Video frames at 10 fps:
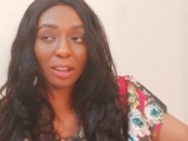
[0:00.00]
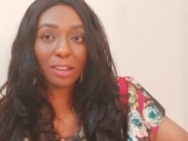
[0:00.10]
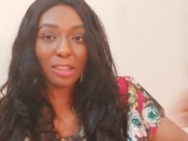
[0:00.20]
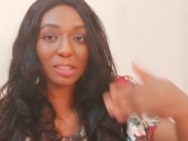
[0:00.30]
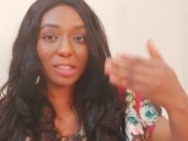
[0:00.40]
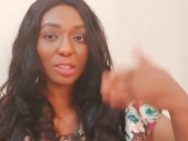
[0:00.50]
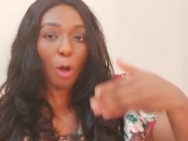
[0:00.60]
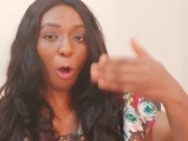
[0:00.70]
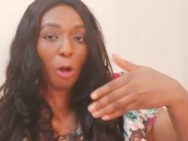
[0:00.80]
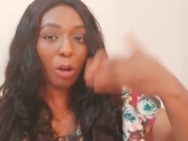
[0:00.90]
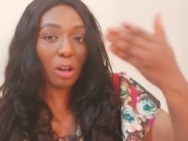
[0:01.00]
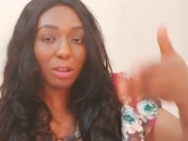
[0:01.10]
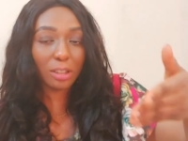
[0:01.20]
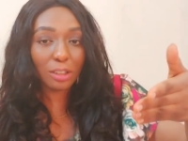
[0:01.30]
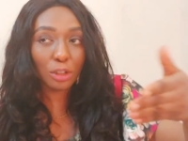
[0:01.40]
Is this
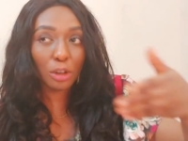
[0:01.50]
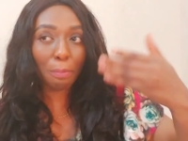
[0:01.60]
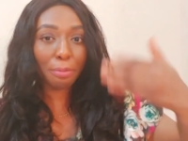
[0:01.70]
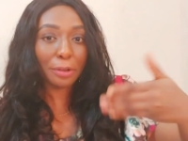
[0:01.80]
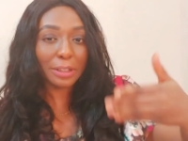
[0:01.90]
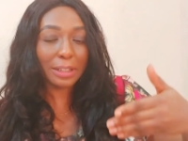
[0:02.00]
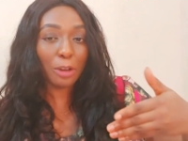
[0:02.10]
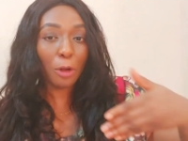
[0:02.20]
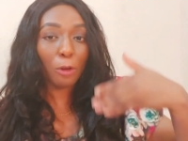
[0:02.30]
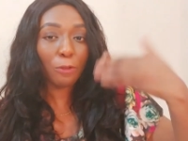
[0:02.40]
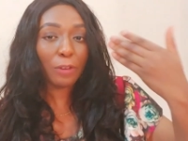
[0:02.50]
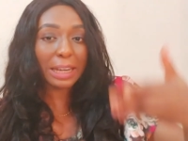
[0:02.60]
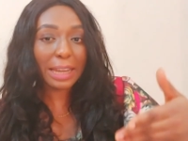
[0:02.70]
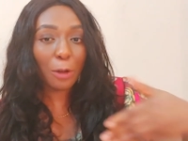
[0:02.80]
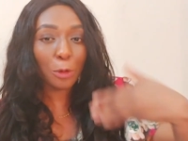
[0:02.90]
uncle your brother, your
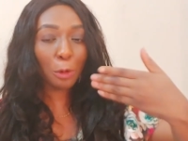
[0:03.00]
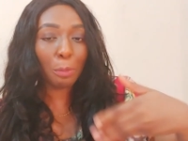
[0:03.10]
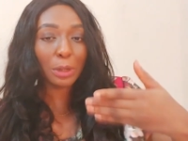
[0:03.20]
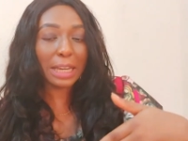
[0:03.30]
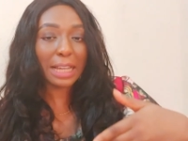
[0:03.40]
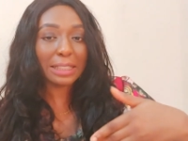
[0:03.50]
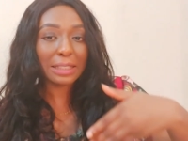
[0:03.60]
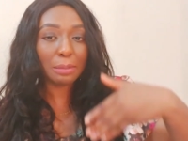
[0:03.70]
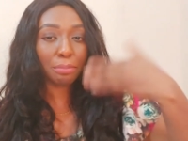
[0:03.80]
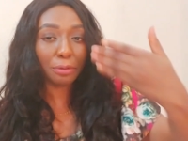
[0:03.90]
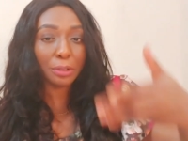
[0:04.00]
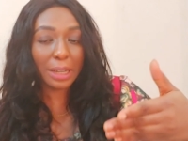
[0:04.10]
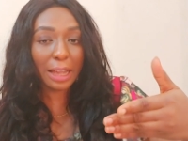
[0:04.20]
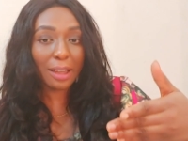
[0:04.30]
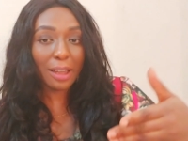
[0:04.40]
father, or your mother's
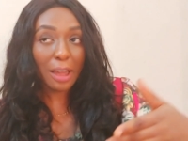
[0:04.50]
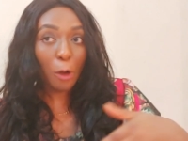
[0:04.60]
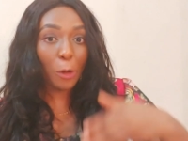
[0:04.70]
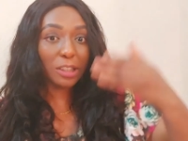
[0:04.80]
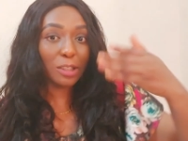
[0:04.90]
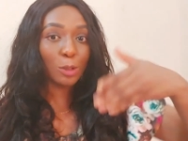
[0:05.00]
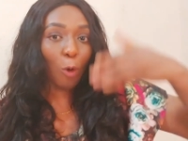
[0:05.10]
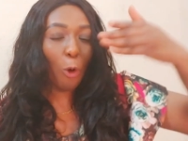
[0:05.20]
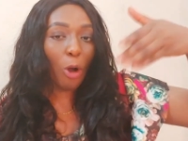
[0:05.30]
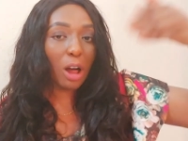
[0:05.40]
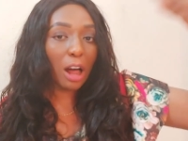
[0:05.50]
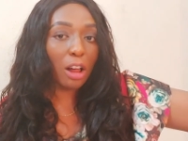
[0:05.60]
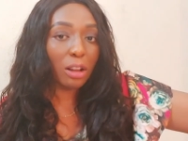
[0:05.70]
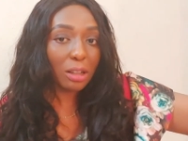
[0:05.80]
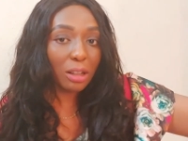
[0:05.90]
brother, or it is
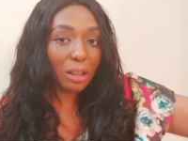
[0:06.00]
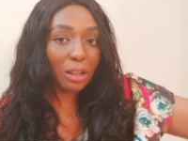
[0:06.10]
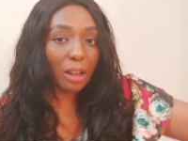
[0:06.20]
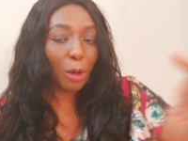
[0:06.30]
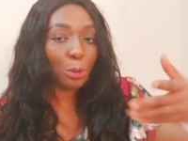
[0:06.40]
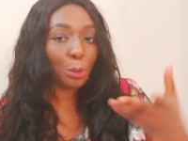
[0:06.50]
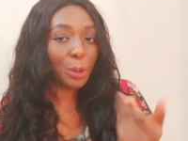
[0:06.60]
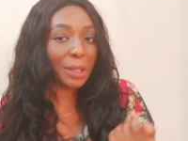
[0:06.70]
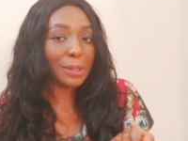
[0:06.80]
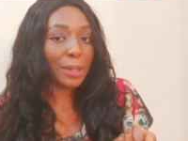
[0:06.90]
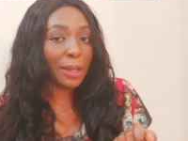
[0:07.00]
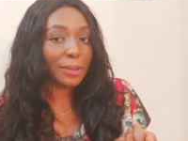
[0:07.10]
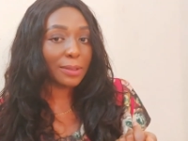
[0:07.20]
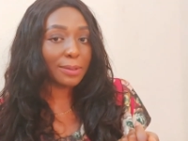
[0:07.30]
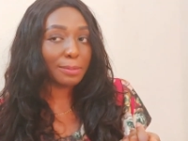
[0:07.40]
uncle? I want to understand
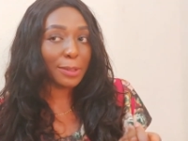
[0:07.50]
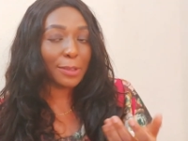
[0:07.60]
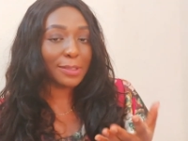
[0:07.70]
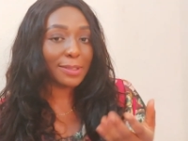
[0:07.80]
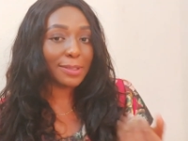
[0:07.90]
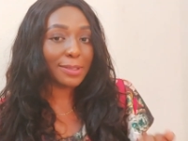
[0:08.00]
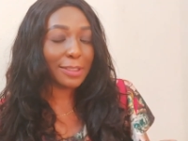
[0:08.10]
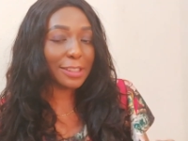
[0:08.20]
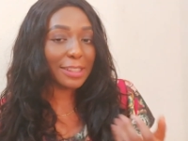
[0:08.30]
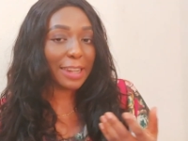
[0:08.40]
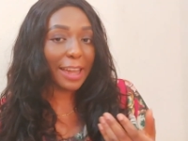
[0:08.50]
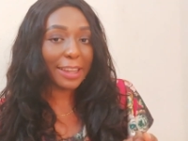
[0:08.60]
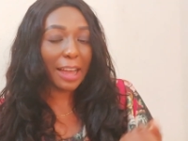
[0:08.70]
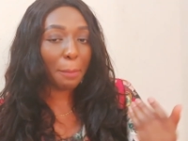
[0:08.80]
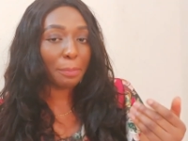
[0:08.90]
because this lie
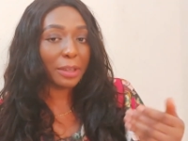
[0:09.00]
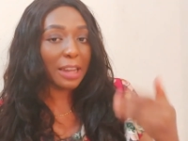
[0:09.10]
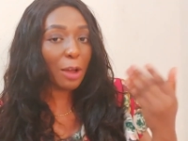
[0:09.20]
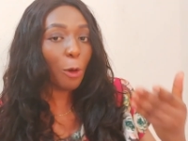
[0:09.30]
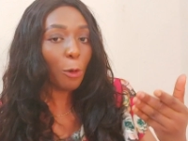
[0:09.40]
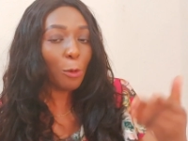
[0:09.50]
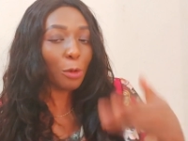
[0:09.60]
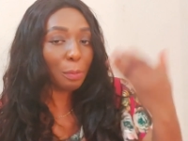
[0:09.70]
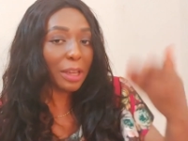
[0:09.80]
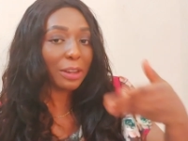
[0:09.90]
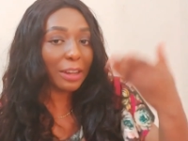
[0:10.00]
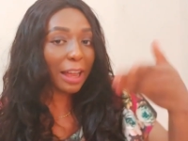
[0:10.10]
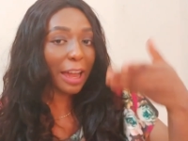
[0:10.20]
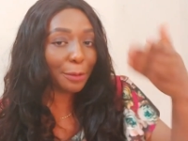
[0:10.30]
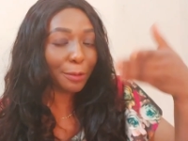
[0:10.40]
can be that uncle could be another
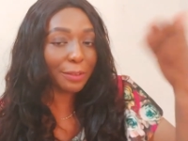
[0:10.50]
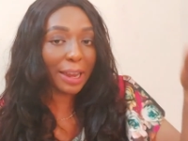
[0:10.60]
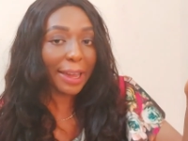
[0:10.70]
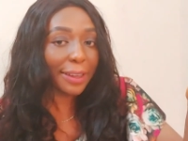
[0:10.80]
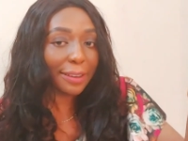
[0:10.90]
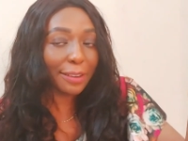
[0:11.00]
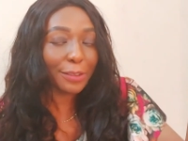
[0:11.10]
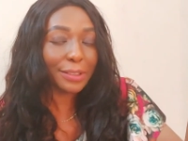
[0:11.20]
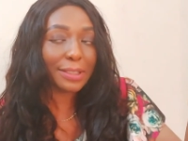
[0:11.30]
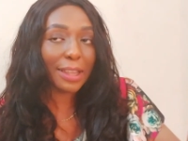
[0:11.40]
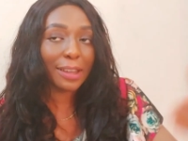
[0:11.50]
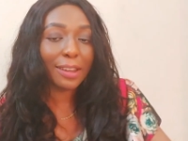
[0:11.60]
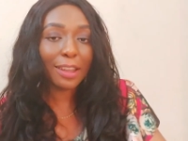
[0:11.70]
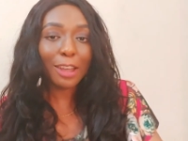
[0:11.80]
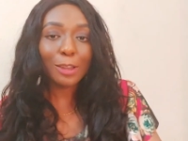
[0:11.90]
kind of lie. You understand?
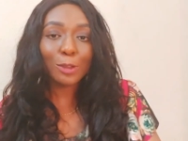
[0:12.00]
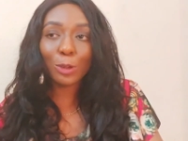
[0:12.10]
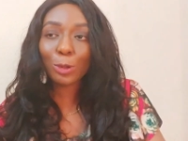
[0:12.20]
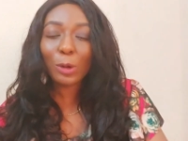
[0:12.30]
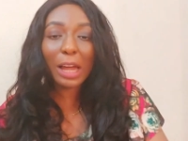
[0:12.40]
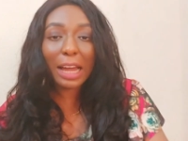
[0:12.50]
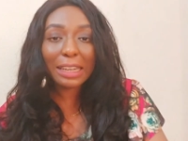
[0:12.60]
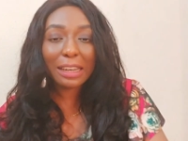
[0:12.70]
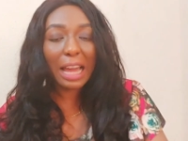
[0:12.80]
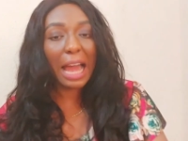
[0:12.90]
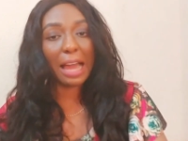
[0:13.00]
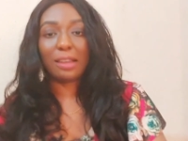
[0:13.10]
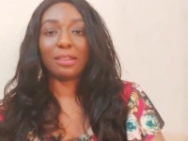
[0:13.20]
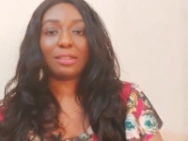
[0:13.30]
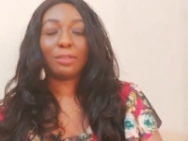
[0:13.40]
So you told her,
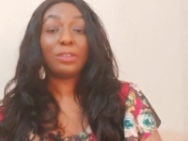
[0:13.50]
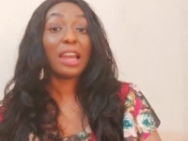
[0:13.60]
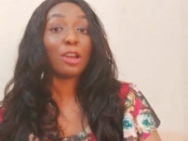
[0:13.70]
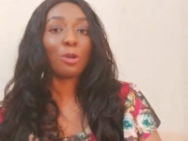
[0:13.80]
fear